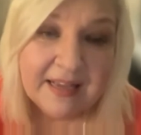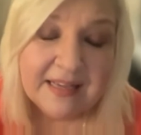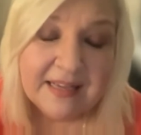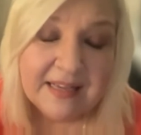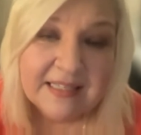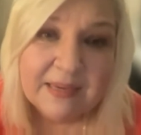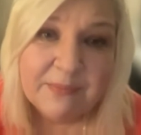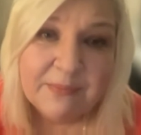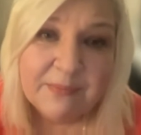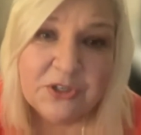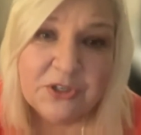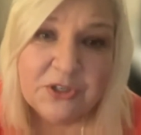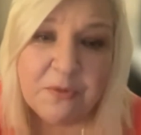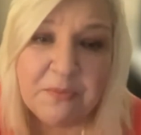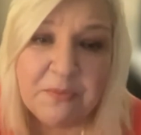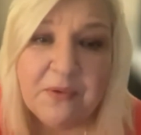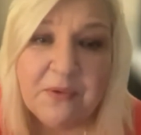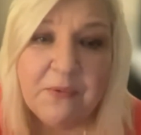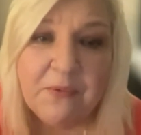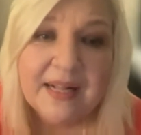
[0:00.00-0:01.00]
Someone
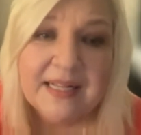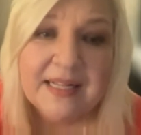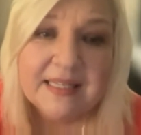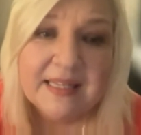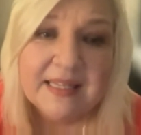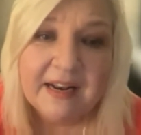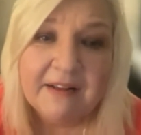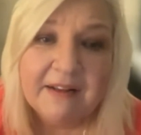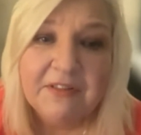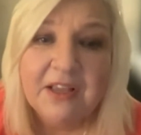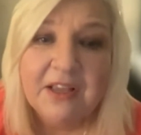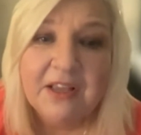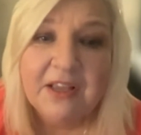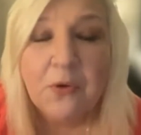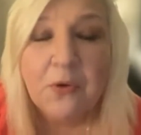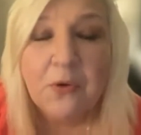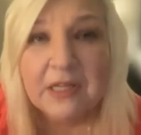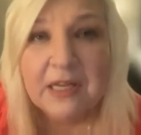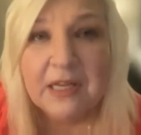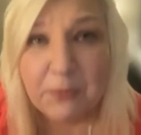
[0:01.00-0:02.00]
told me once that if the
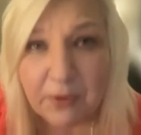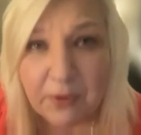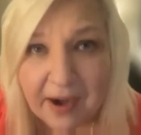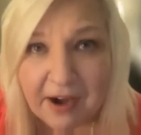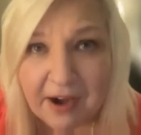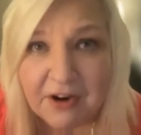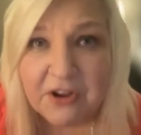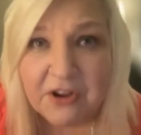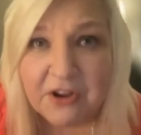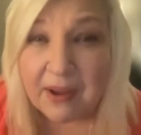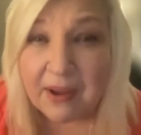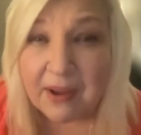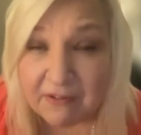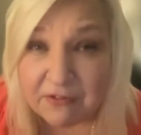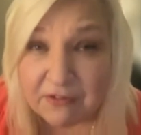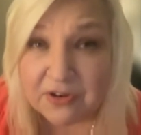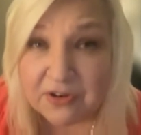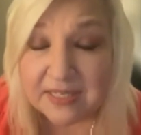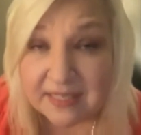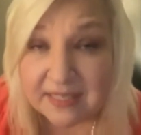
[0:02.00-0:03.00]
only prayer you
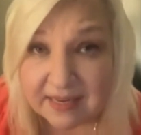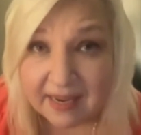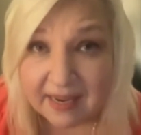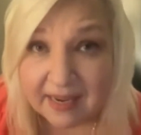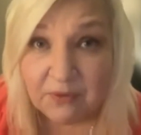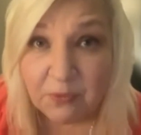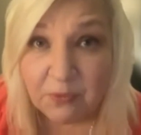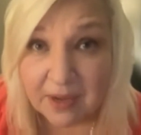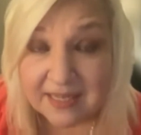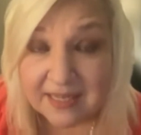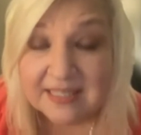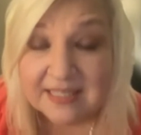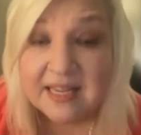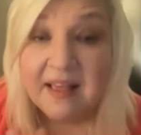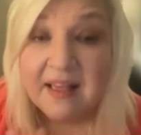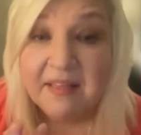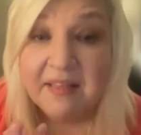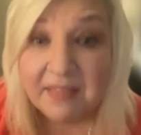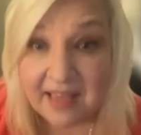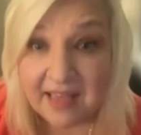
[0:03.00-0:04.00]
ever said was
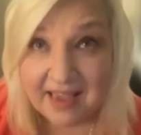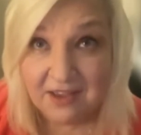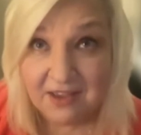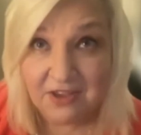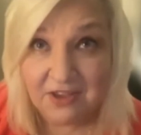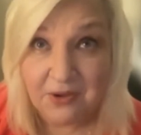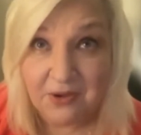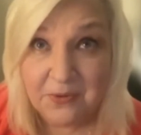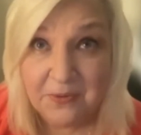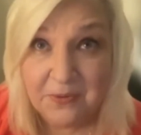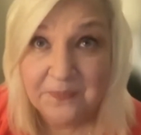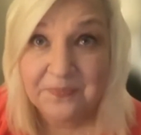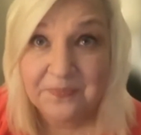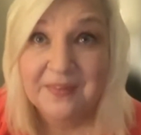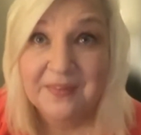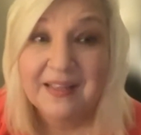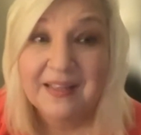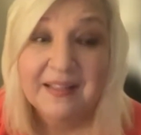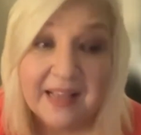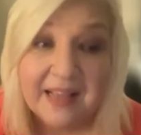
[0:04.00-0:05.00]
thank you,
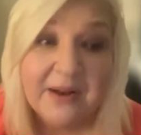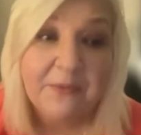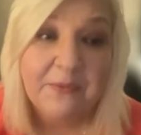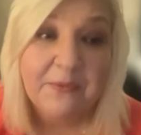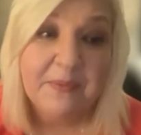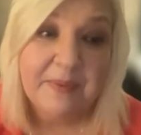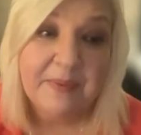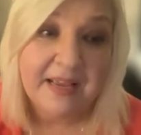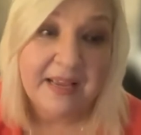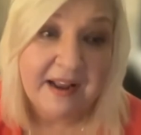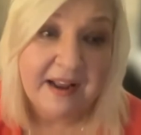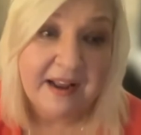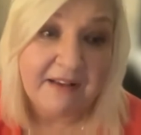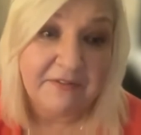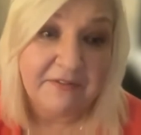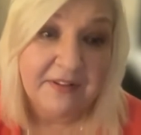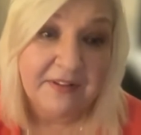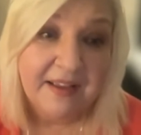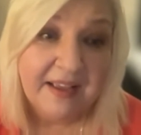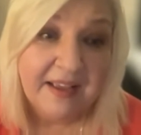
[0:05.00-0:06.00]
that it would be
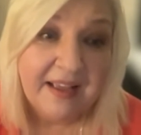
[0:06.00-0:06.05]
enough.